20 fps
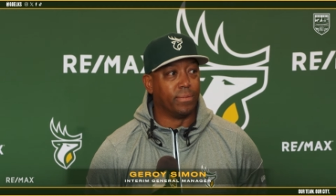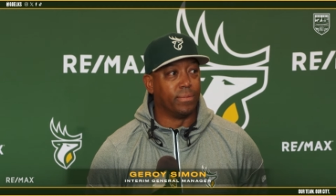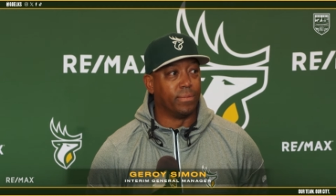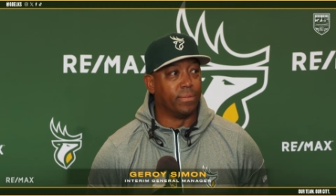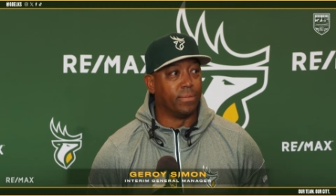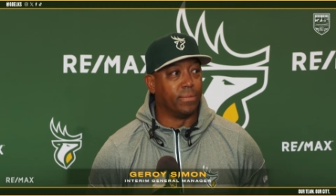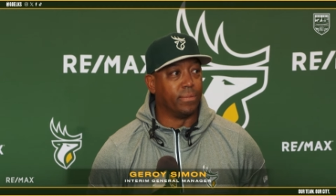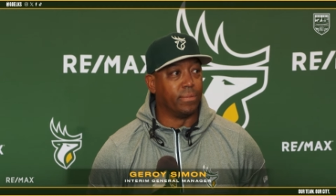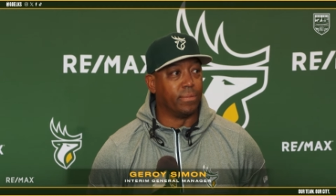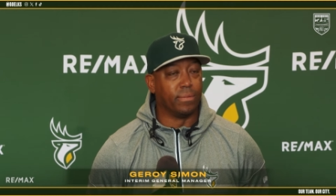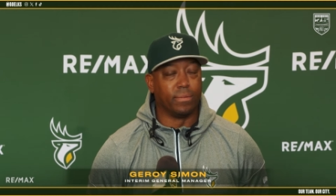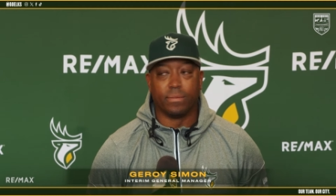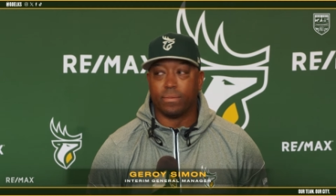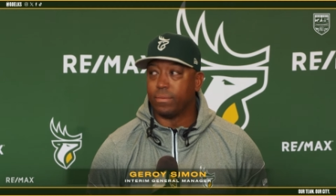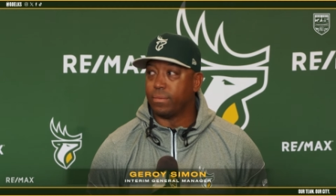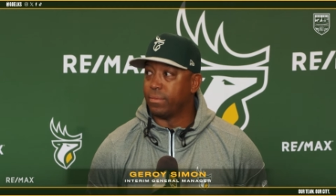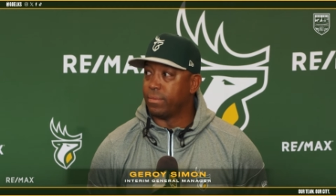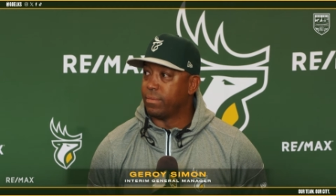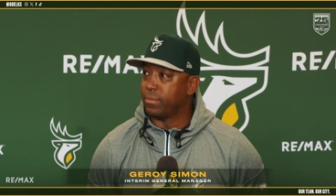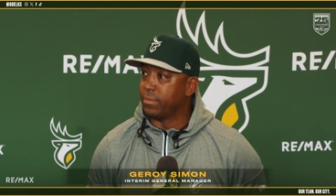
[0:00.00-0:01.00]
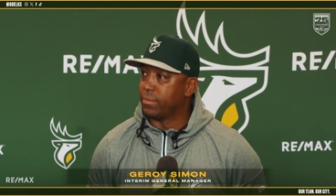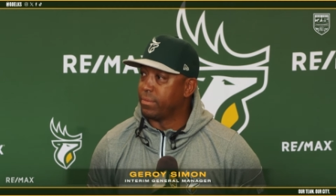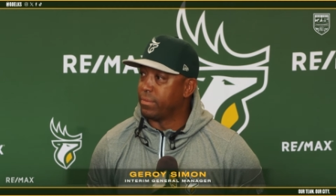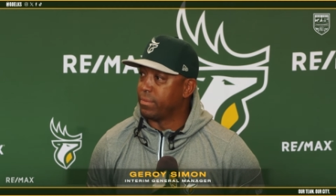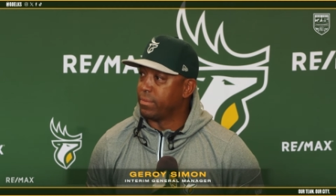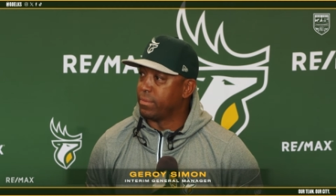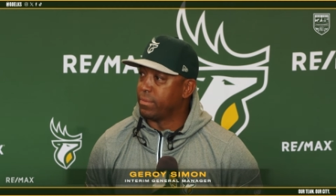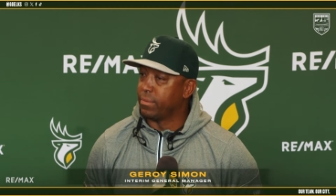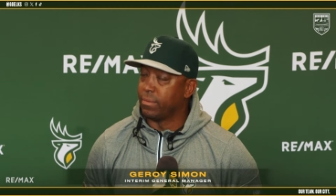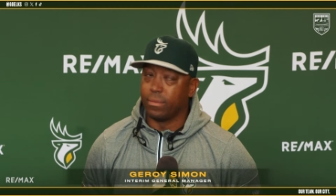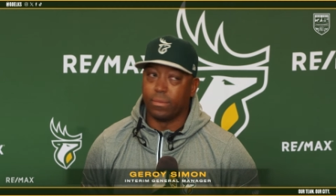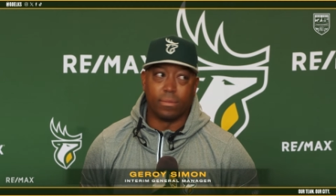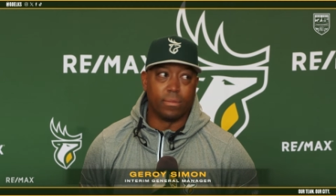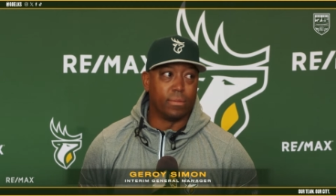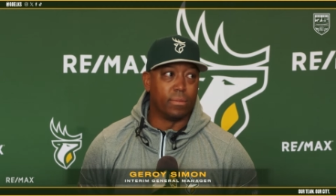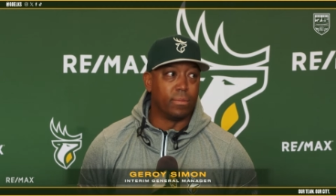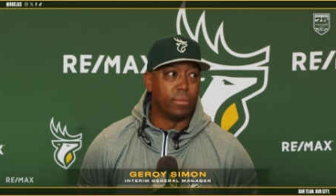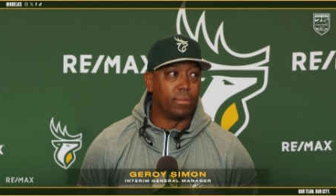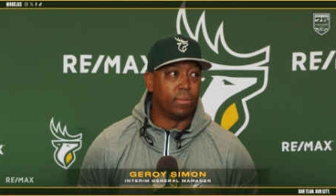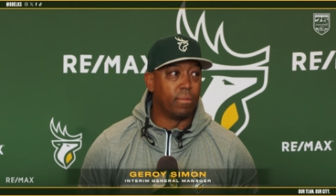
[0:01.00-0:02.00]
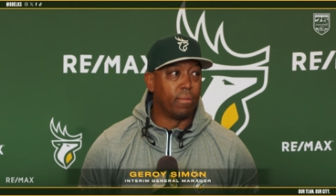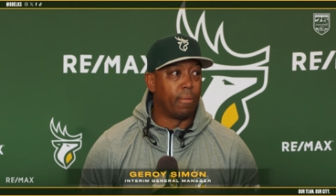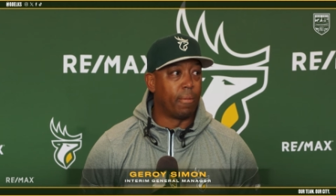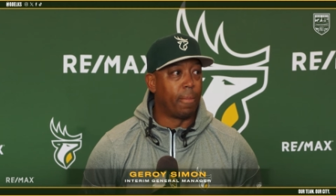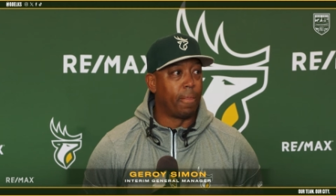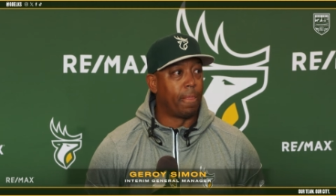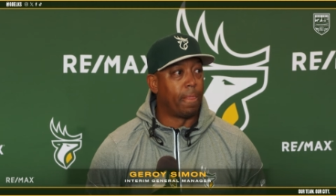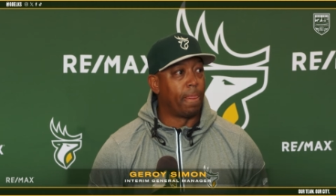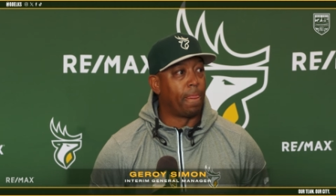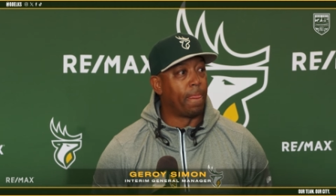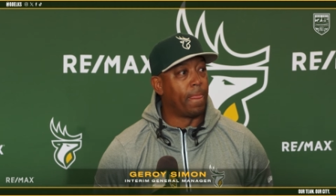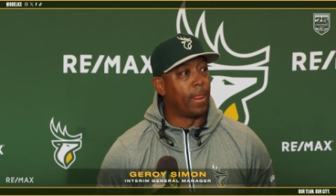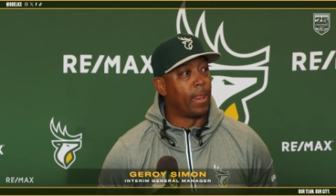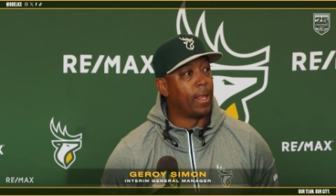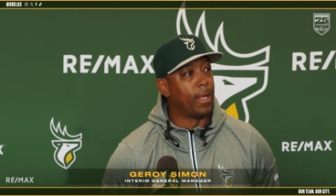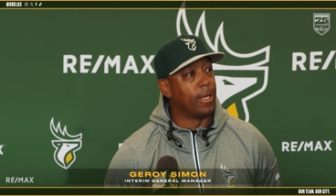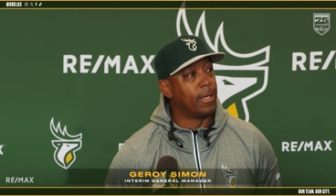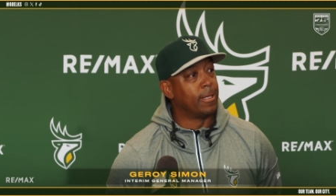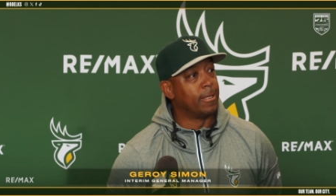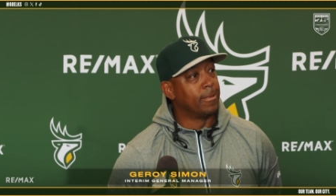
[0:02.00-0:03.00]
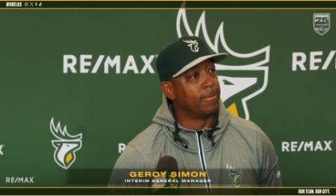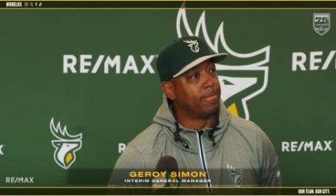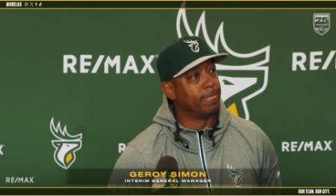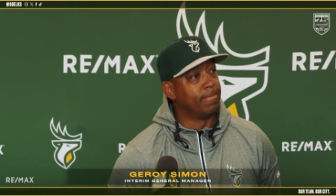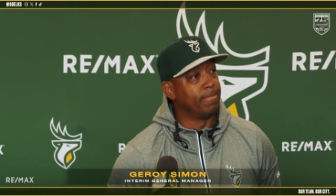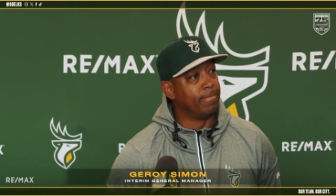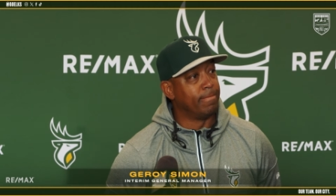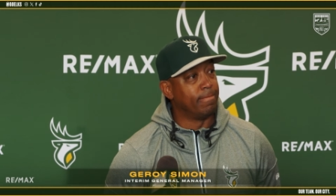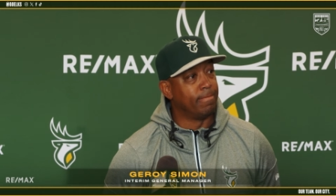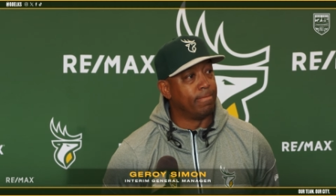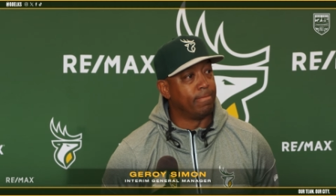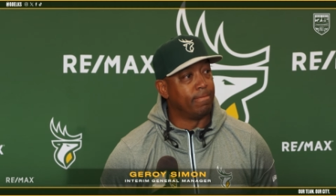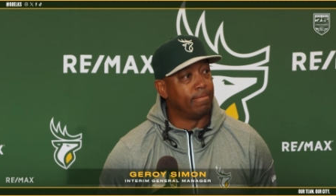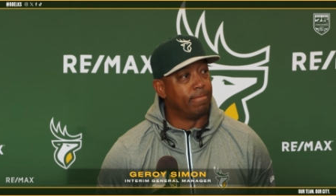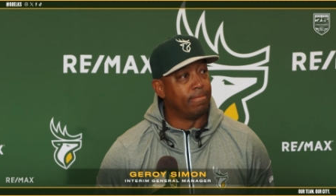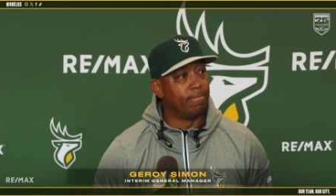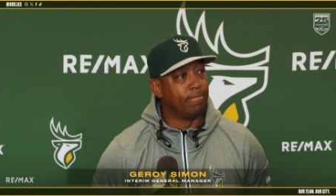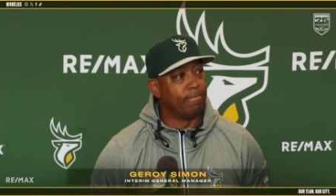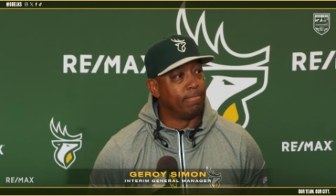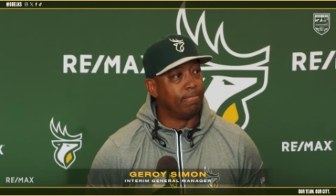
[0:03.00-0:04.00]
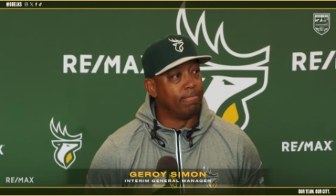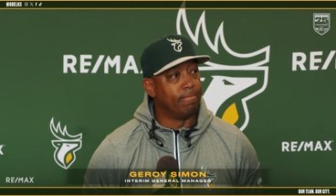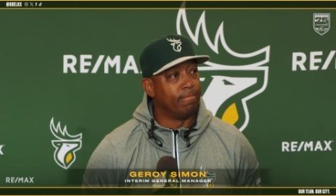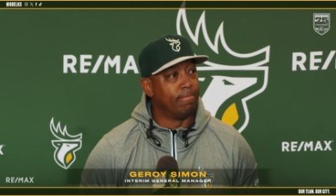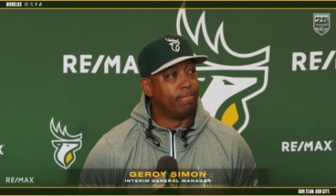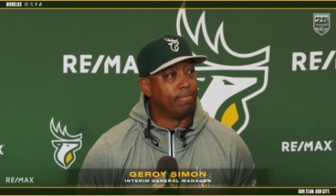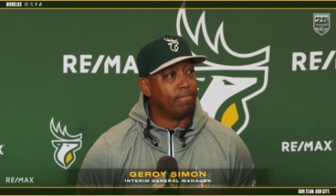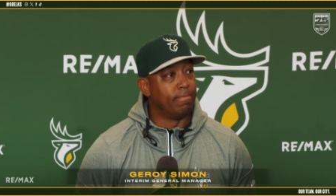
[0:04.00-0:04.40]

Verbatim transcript: Is there any deadline set for a permanent head coach?